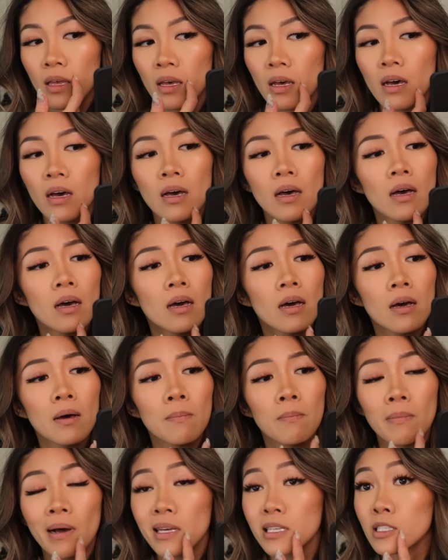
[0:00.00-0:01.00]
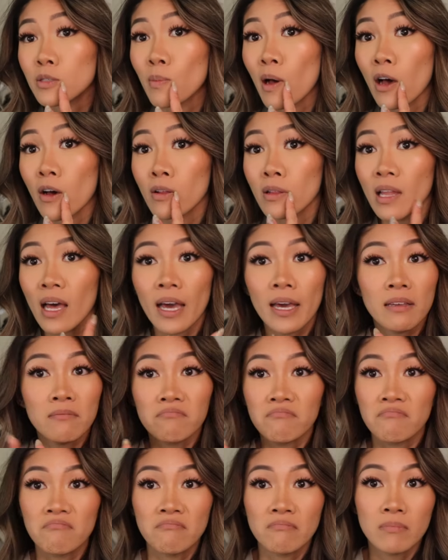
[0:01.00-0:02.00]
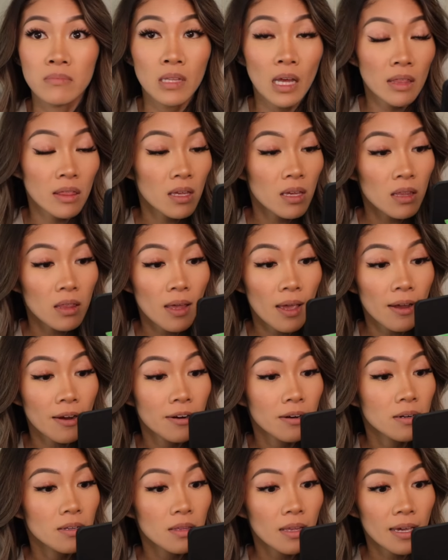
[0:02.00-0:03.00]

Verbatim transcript: Uh, my smile line, nothing there.